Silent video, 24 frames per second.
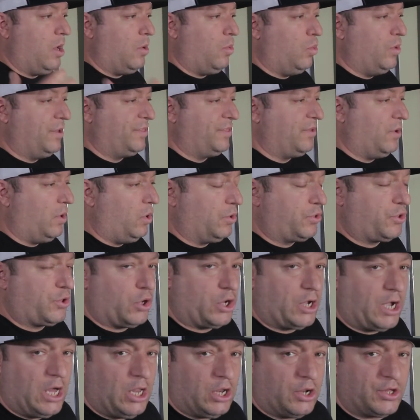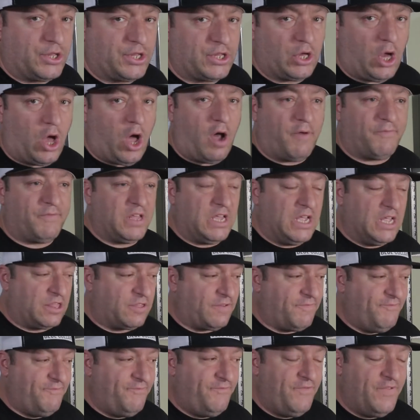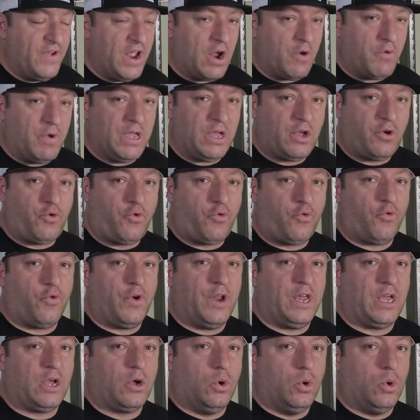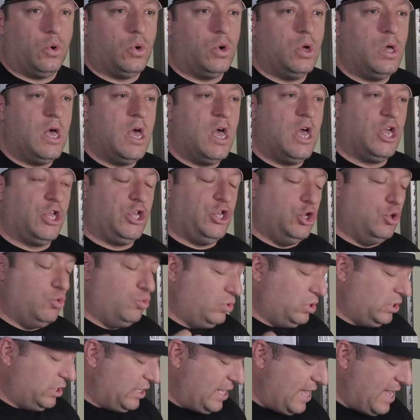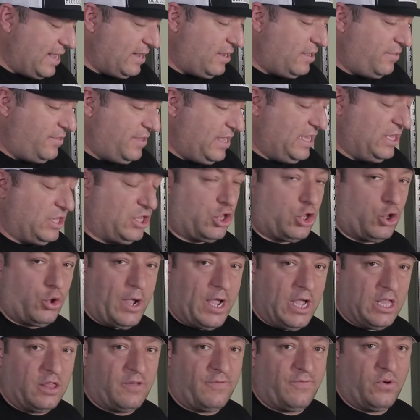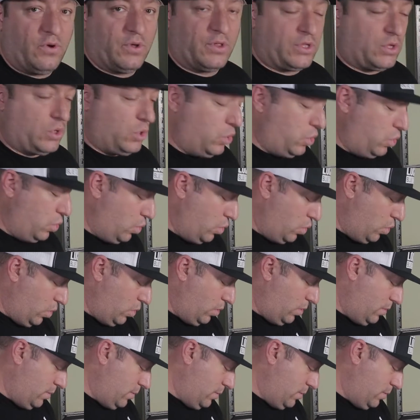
with UltraColor Soft, it's very critical you let these transfers cool.